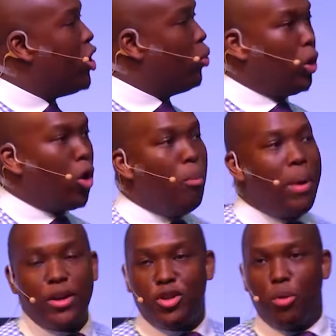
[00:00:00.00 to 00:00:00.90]
will go
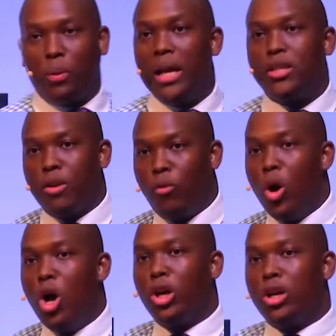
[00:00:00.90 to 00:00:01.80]
back to your places of
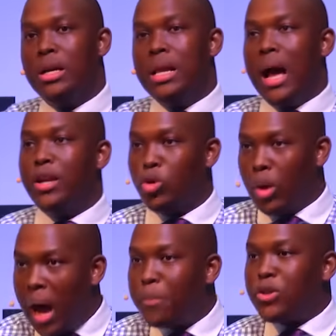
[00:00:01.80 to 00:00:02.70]
work and do
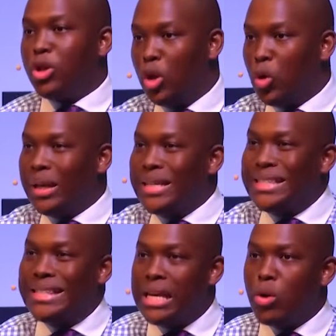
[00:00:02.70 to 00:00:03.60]
absolutely
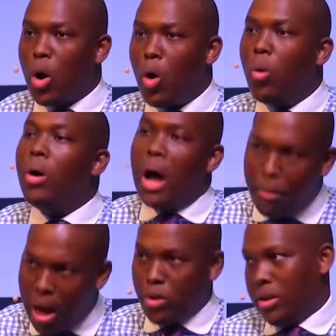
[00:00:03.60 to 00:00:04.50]
zero
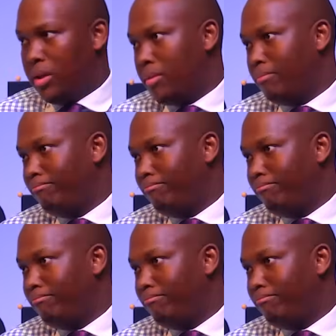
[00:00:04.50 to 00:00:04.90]
about it.